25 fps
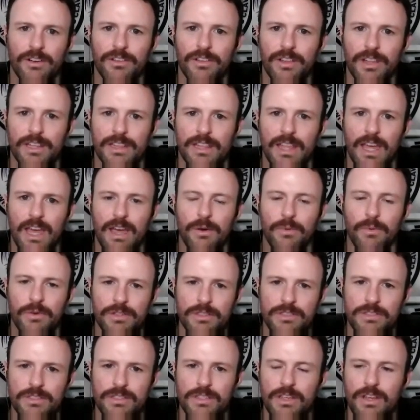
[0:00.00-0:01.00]
like that
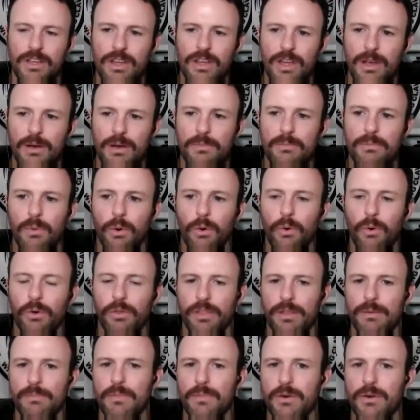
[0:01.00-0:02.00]
was more
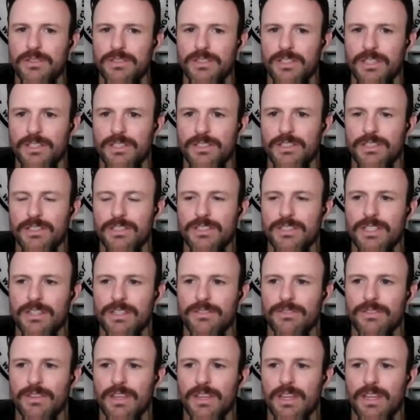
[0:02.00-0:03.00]
than most things on
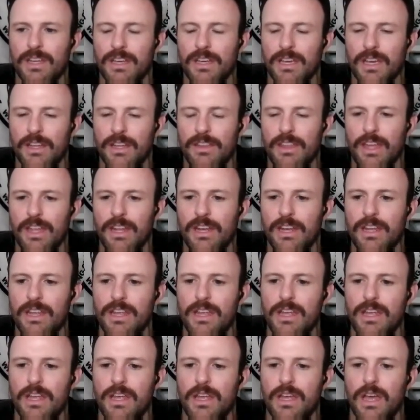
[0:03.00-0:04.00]
TV. And then,
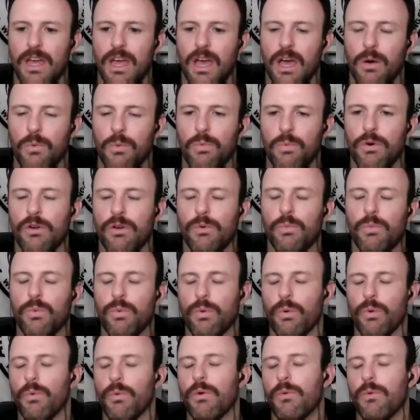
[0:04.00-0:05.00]

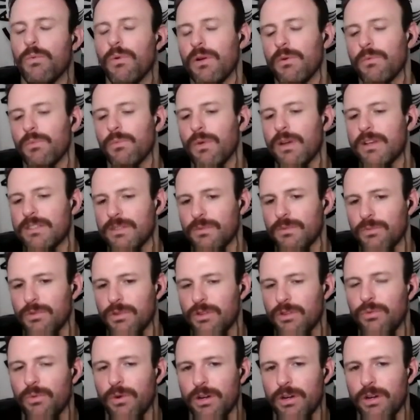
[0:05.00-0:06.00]
what wrestling were
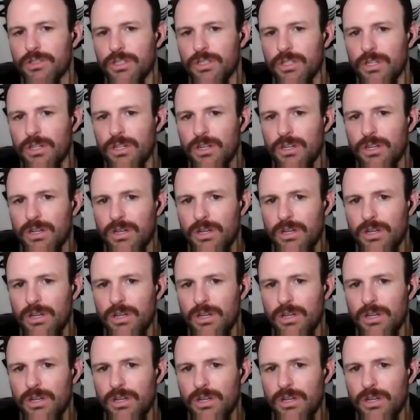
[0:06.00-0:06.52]
you watching?